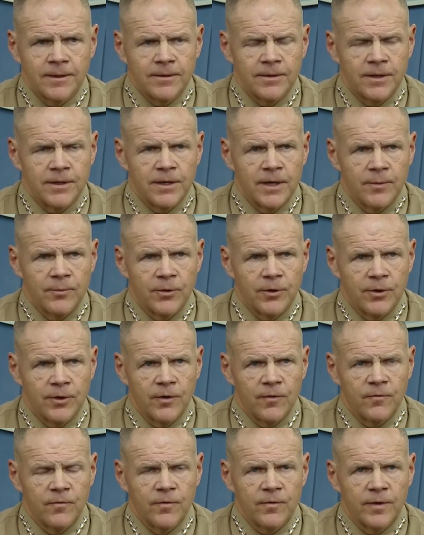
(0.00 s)
The number
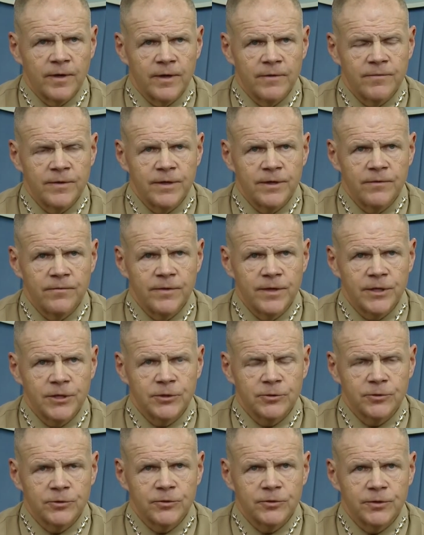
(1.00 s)
of
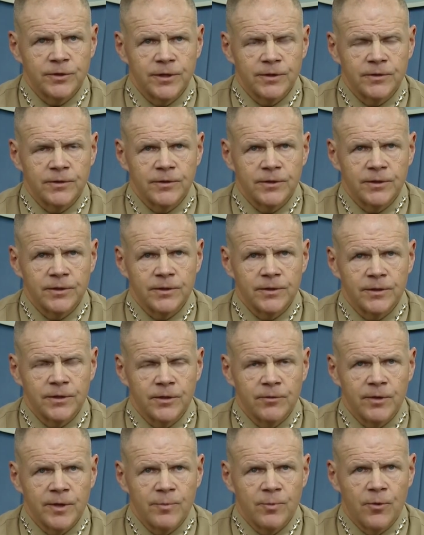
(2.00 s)
individuals that
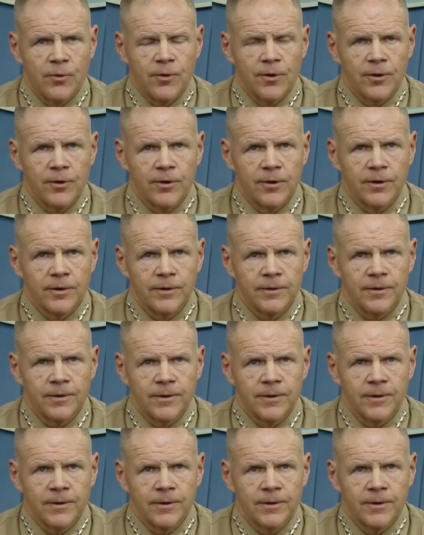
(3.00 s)
the reporter,